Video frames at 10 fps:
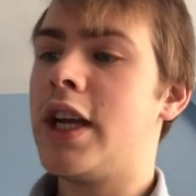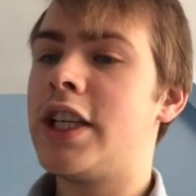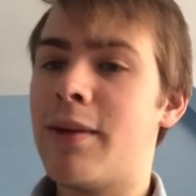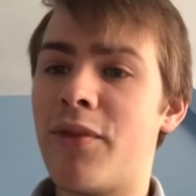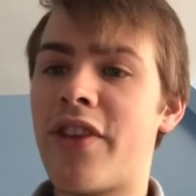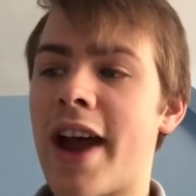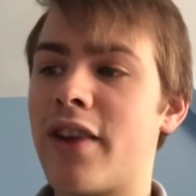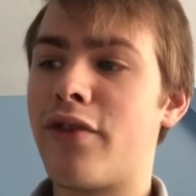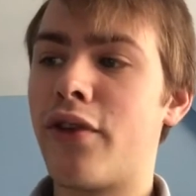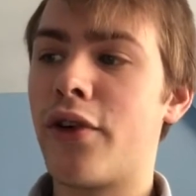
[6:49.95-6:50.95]
Jim's
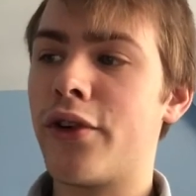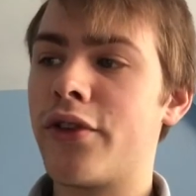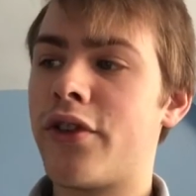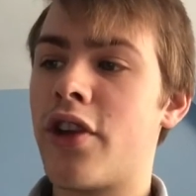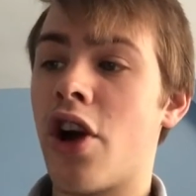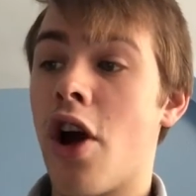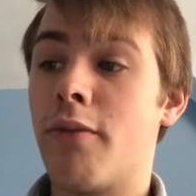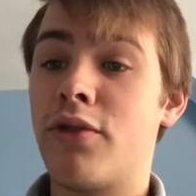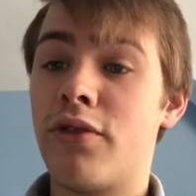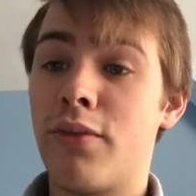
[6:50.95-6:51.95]
dad thought the
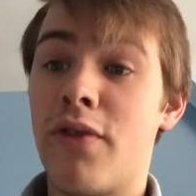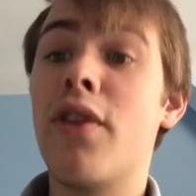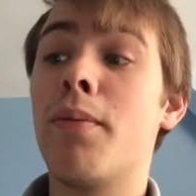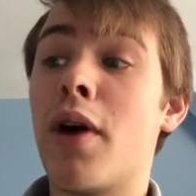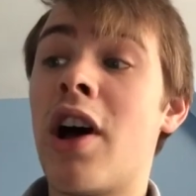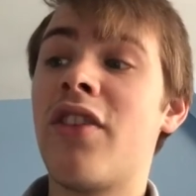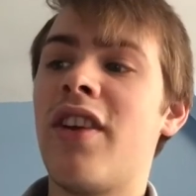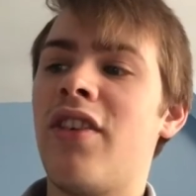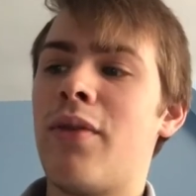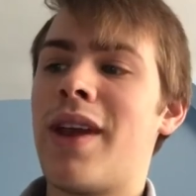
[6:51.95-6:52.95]
cops were for the
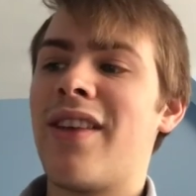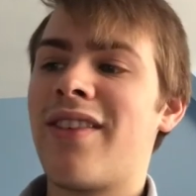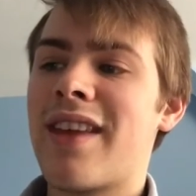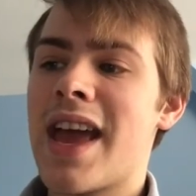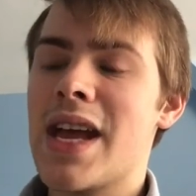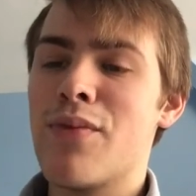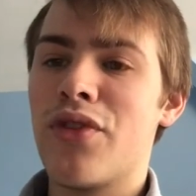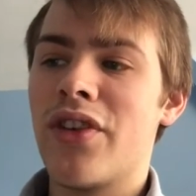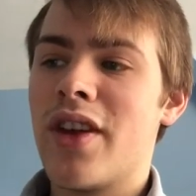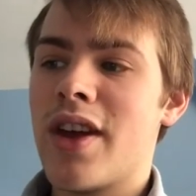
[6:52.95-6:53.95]
party, so he
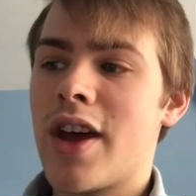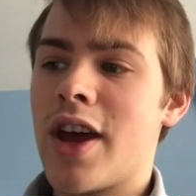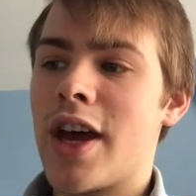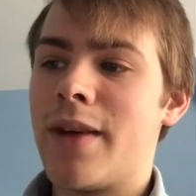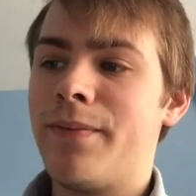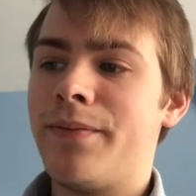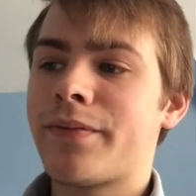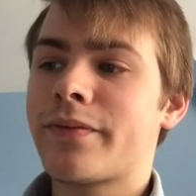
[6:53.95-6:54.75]
escaped. The